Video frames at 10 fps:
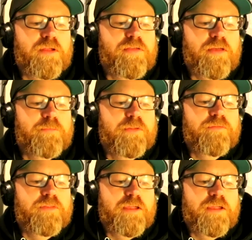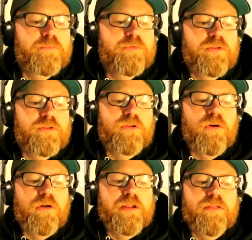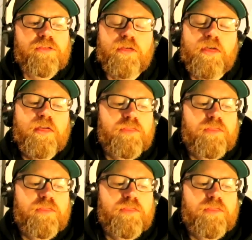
excitement of the game to a new audience,